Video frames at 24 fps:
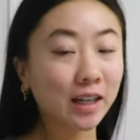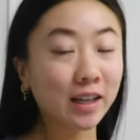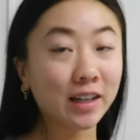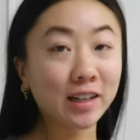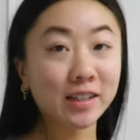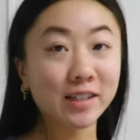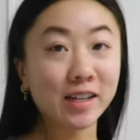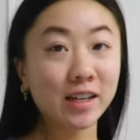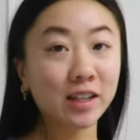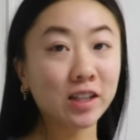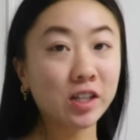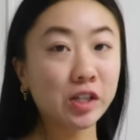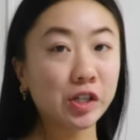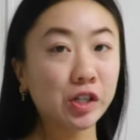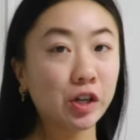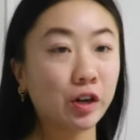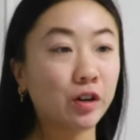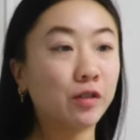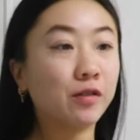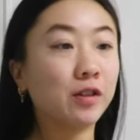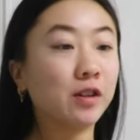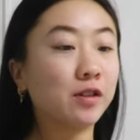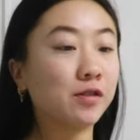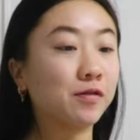Like I said in the
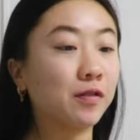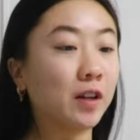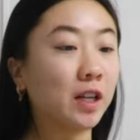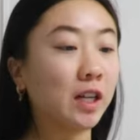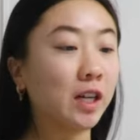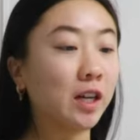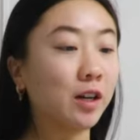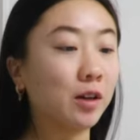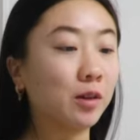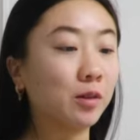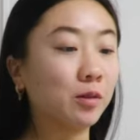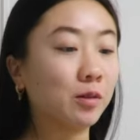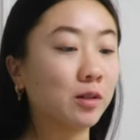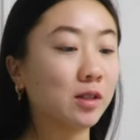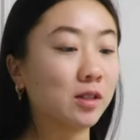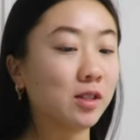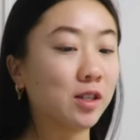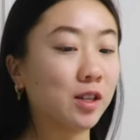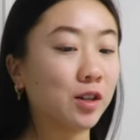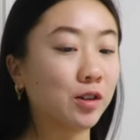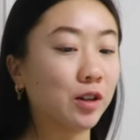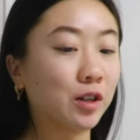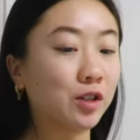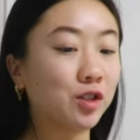start of this video,
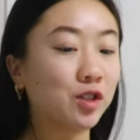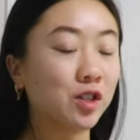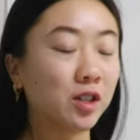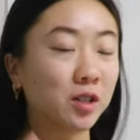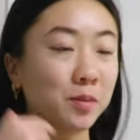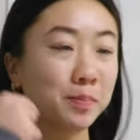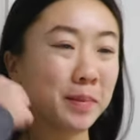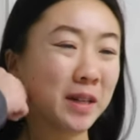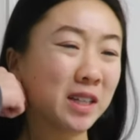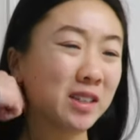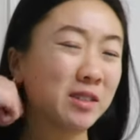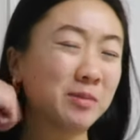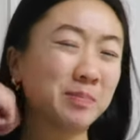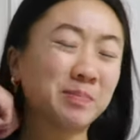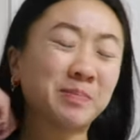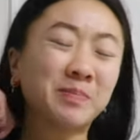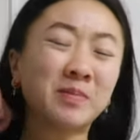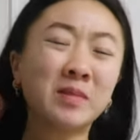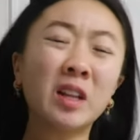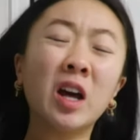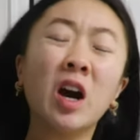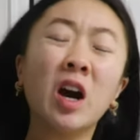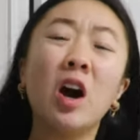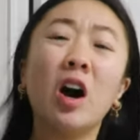this year has just been
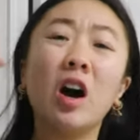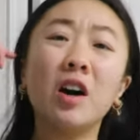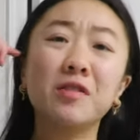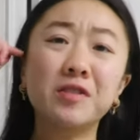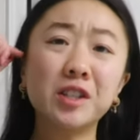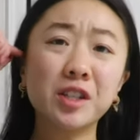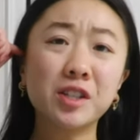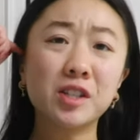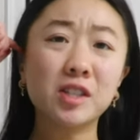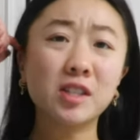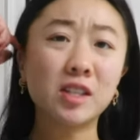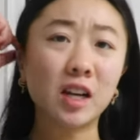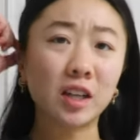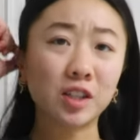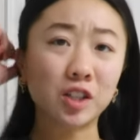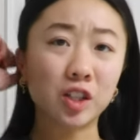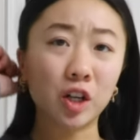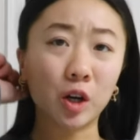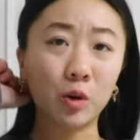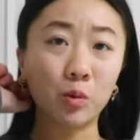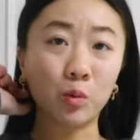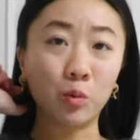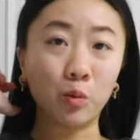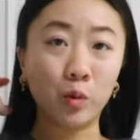off to
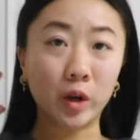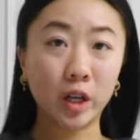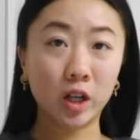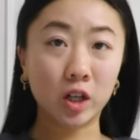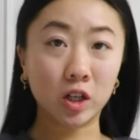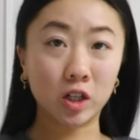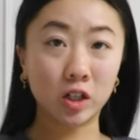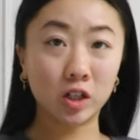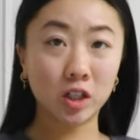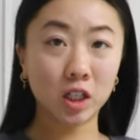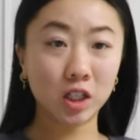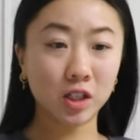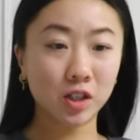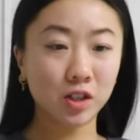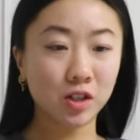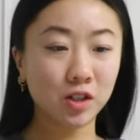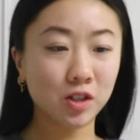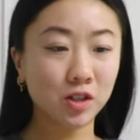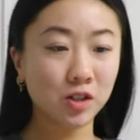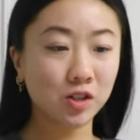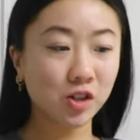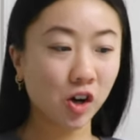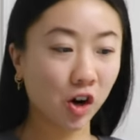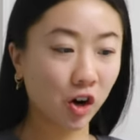such a weird
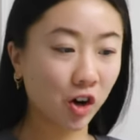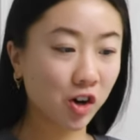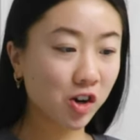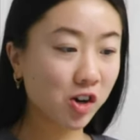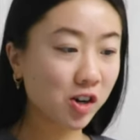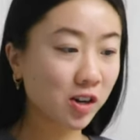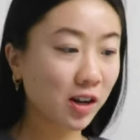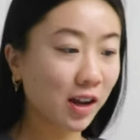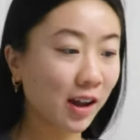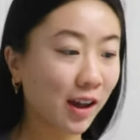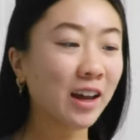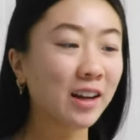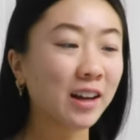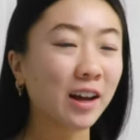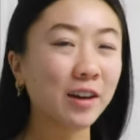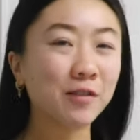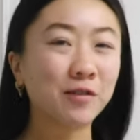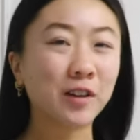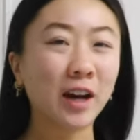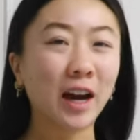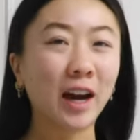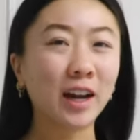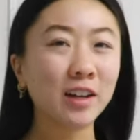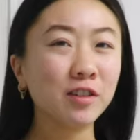start, and
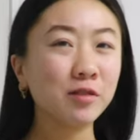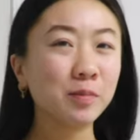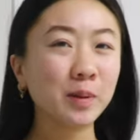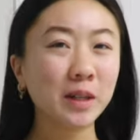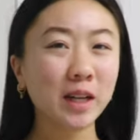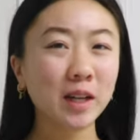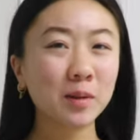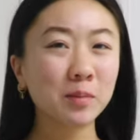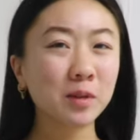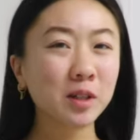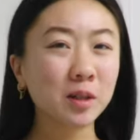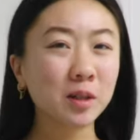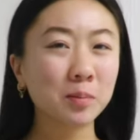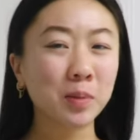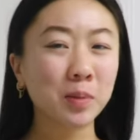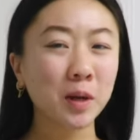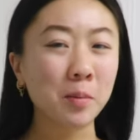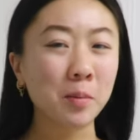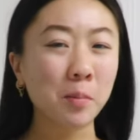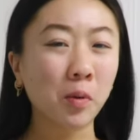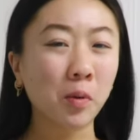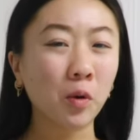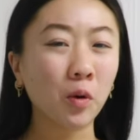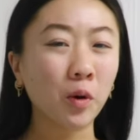I've kind of been able to
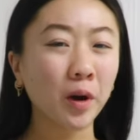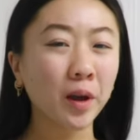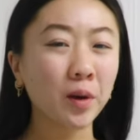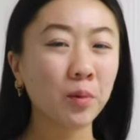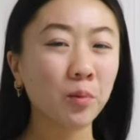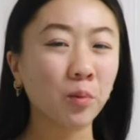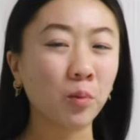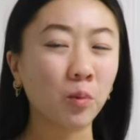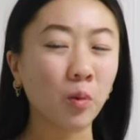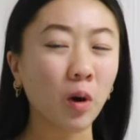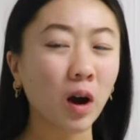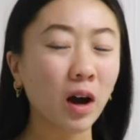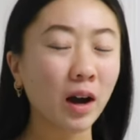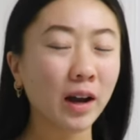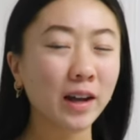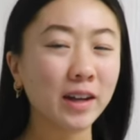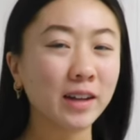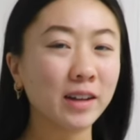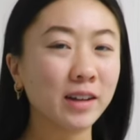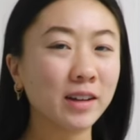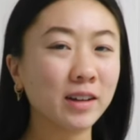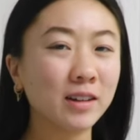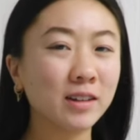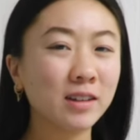pinpoint
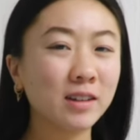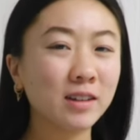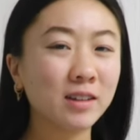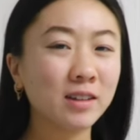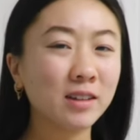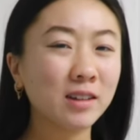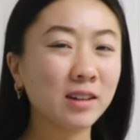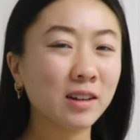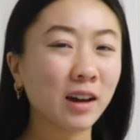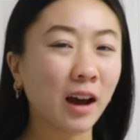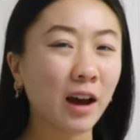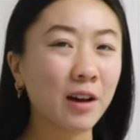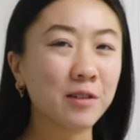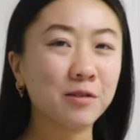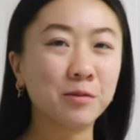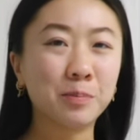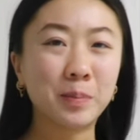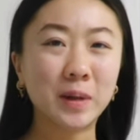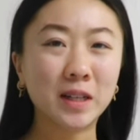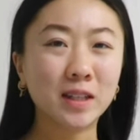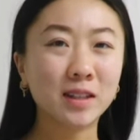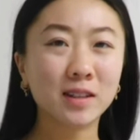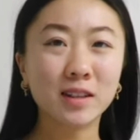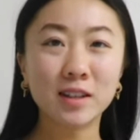why I've
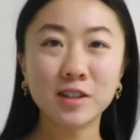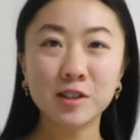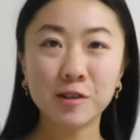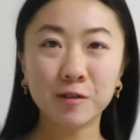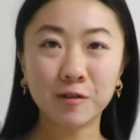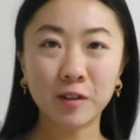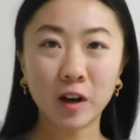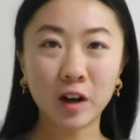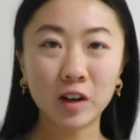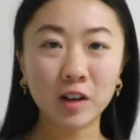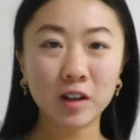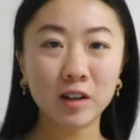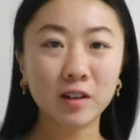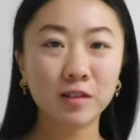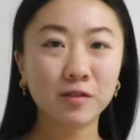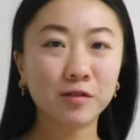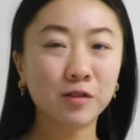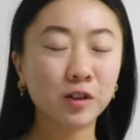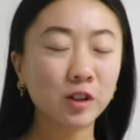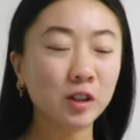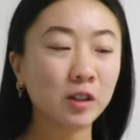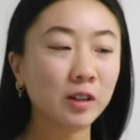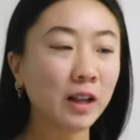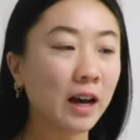been in this funk
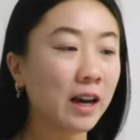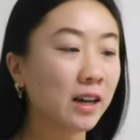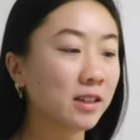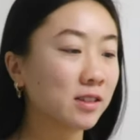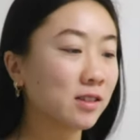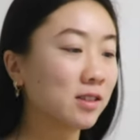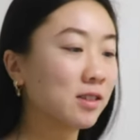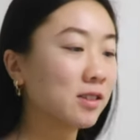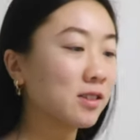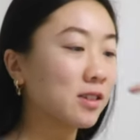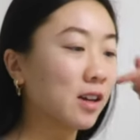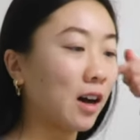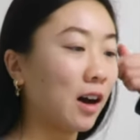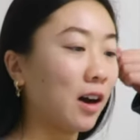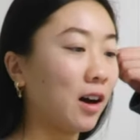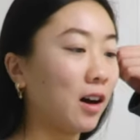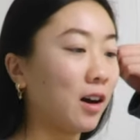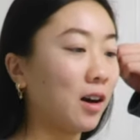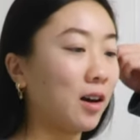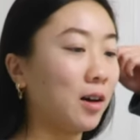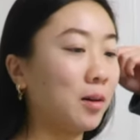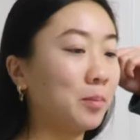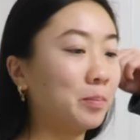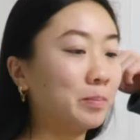for the last
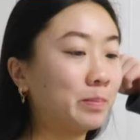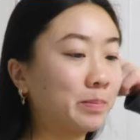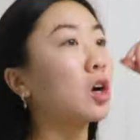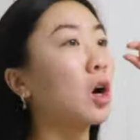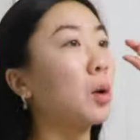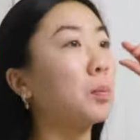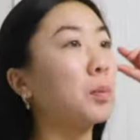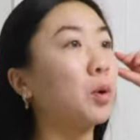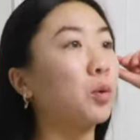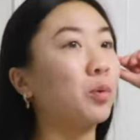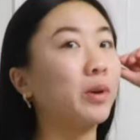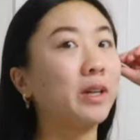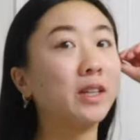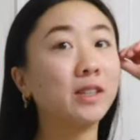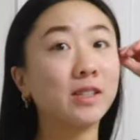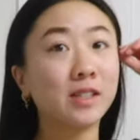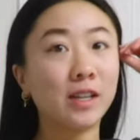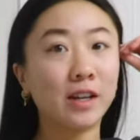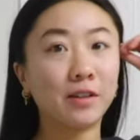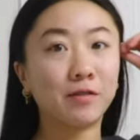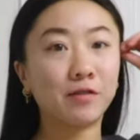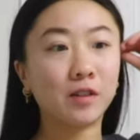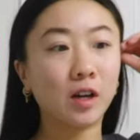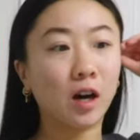couple weeks,
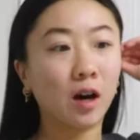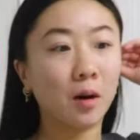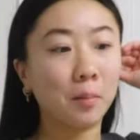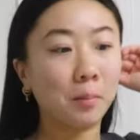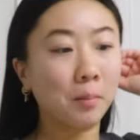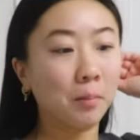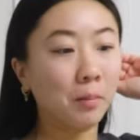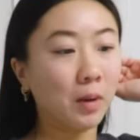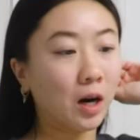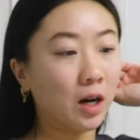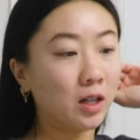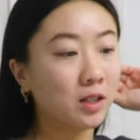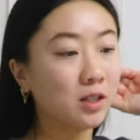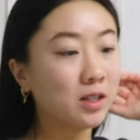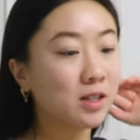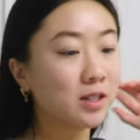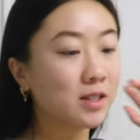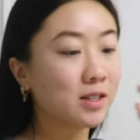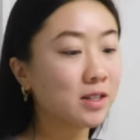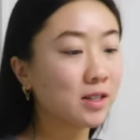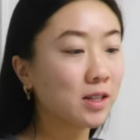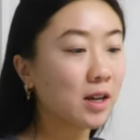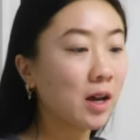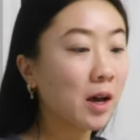if not
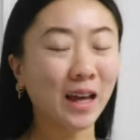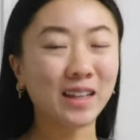months.